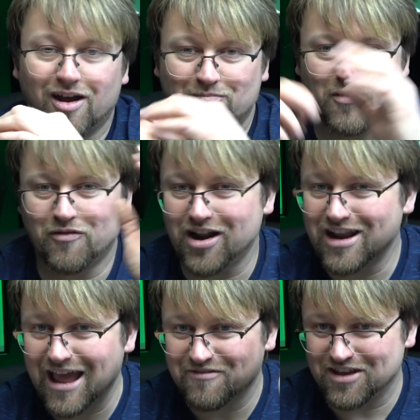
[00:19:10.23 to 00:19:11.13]
Providing
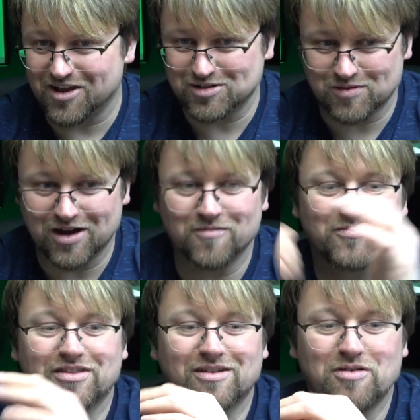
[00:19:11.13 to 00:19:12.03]
that everything goes well,
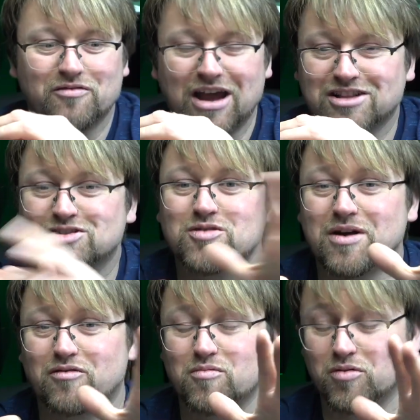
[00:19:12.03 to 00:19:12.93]
we've had 2
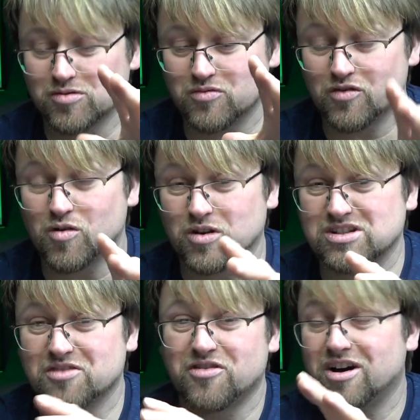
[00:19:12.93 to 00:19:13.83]
battle reports we've recorded
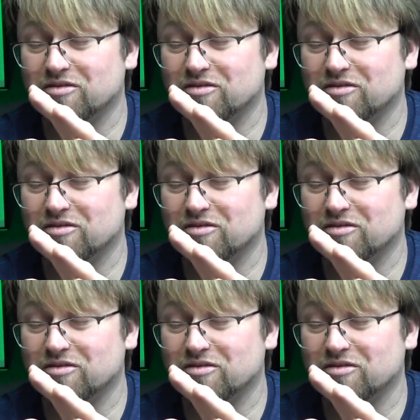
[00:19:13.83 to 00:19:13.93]
so far.